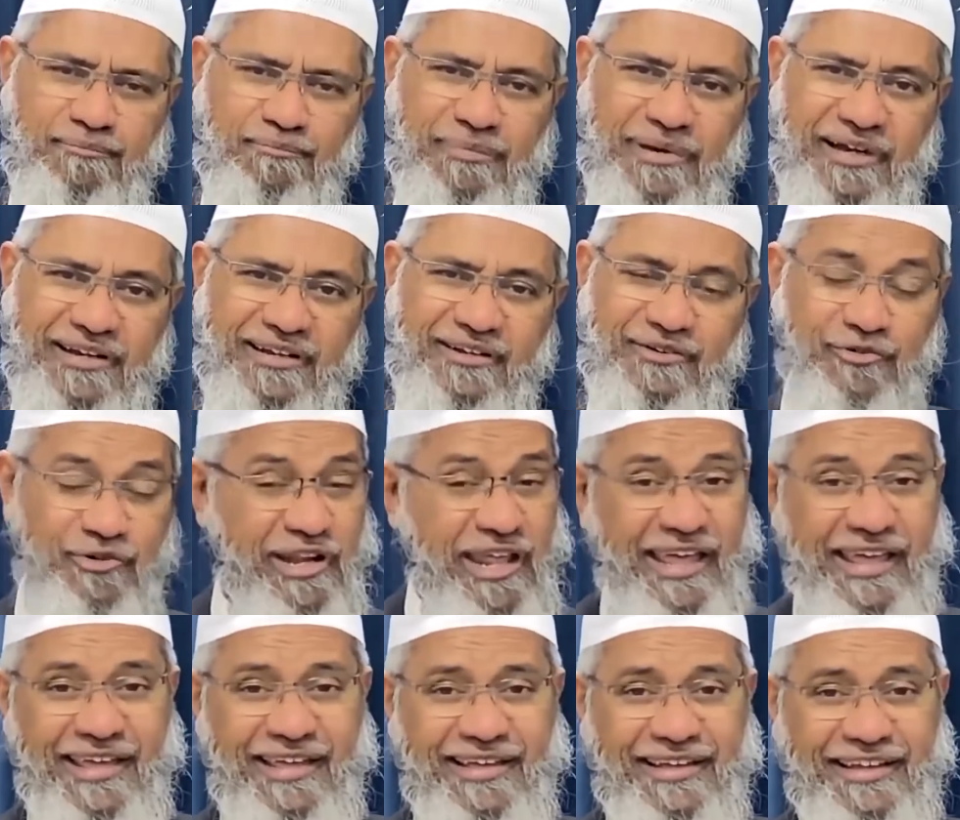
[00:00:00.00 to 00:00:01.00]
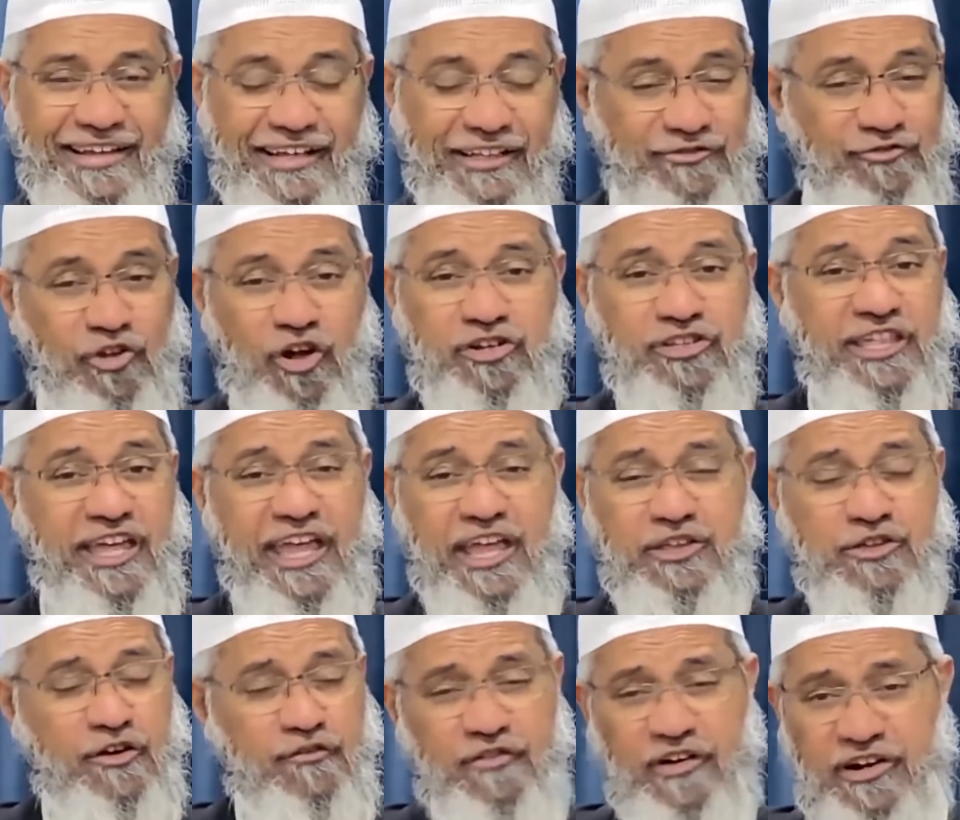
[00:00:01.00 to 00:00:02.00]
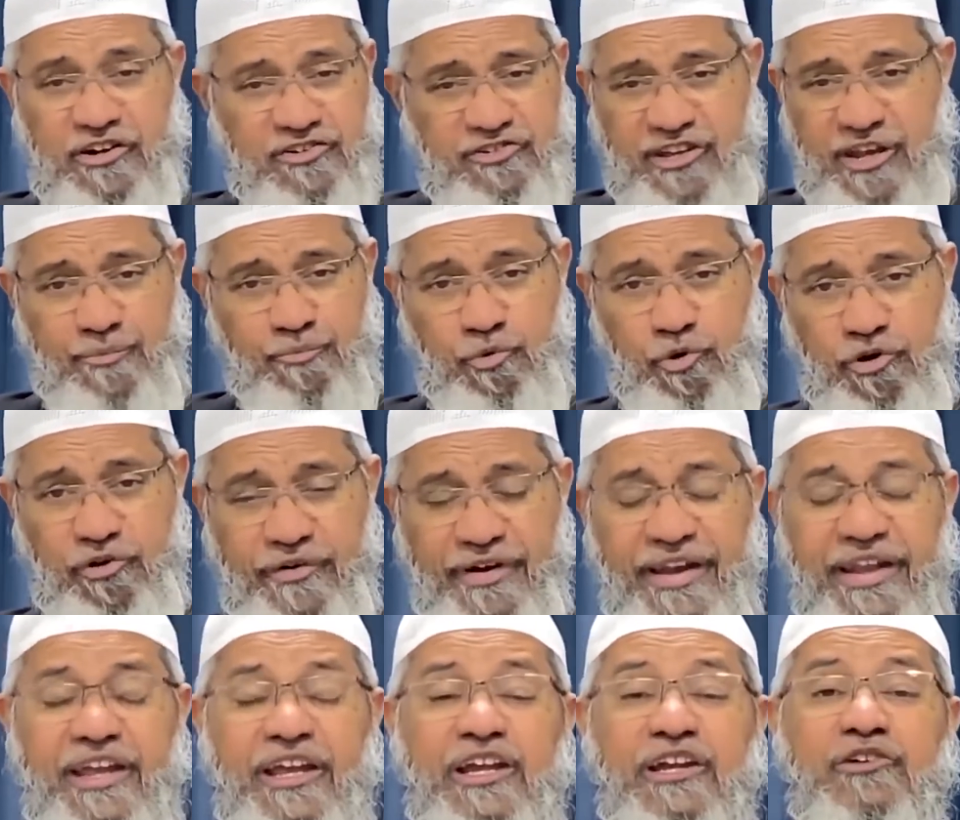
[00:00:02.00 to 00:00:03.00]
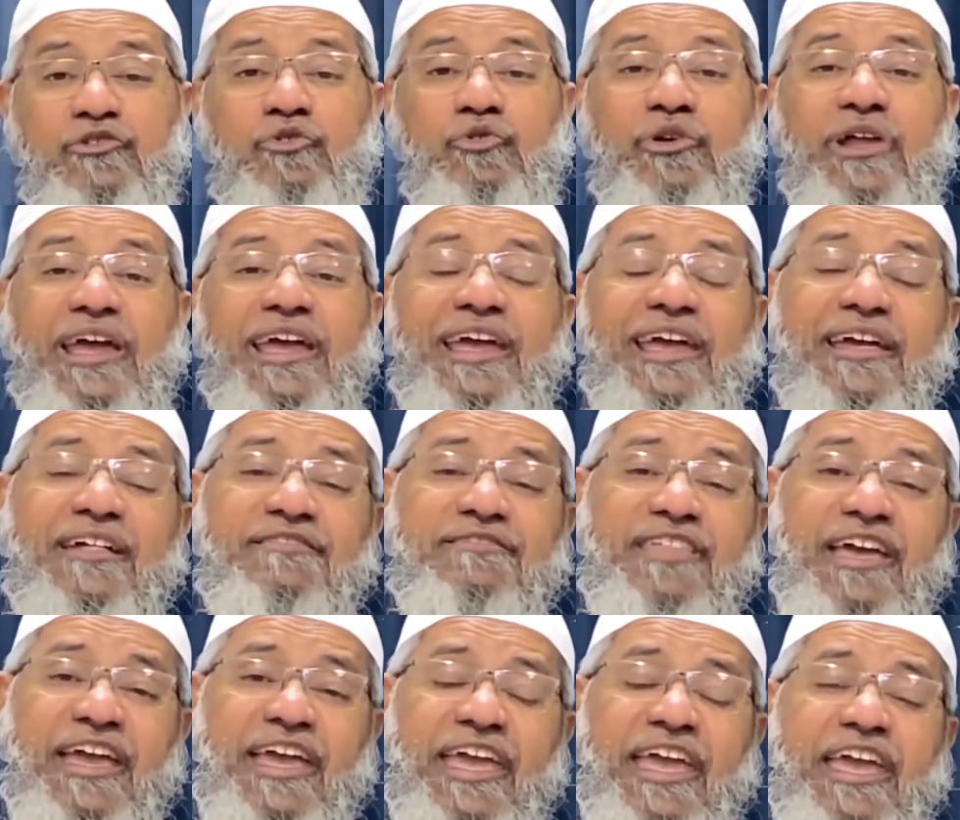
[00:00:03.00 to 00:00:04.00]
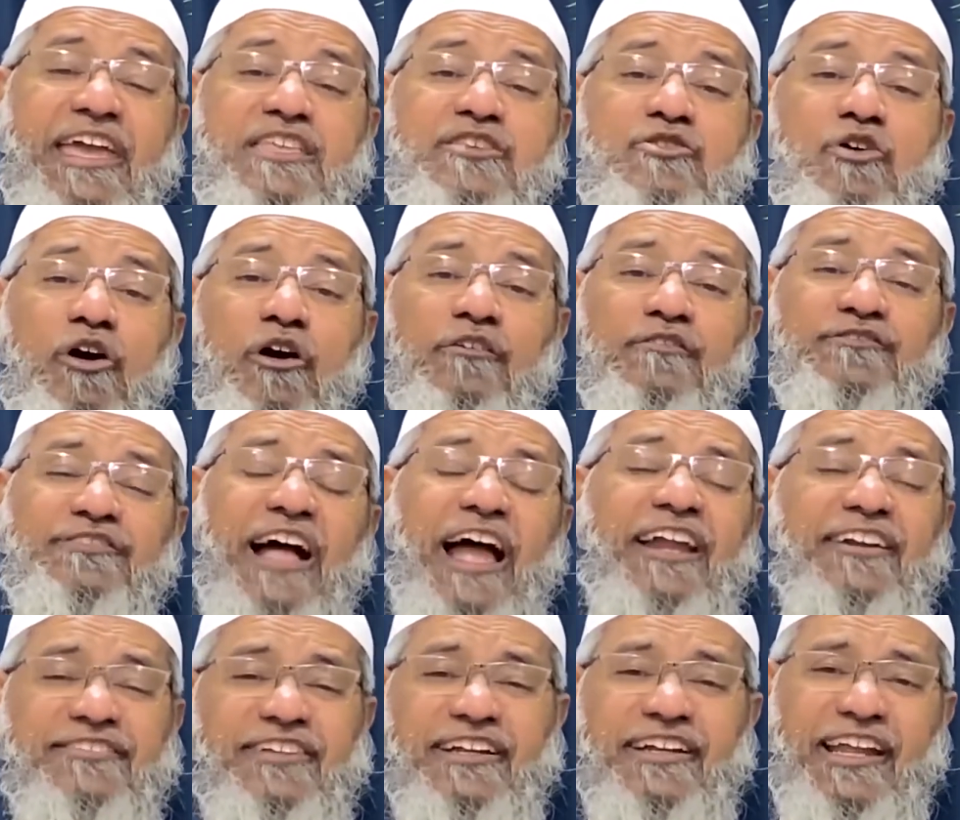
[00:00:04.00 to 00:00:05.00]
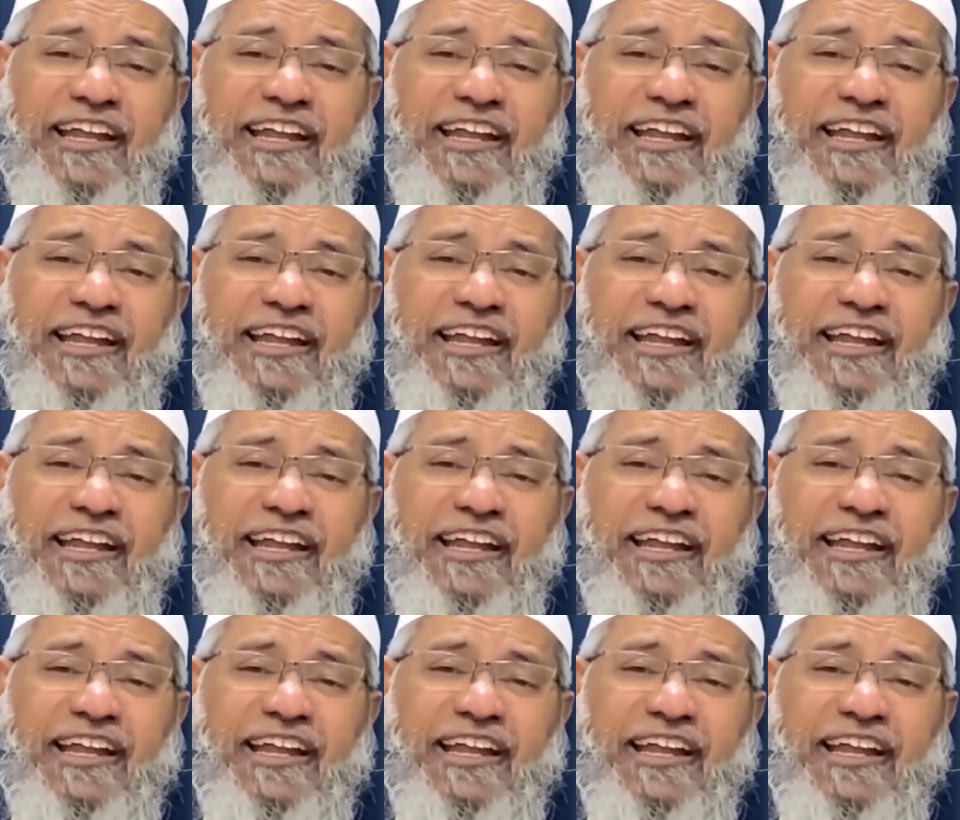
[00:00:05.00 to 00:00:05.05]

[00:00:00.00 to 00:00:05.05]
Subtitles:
But today is not the age of literature and poetry. Today is the age of science and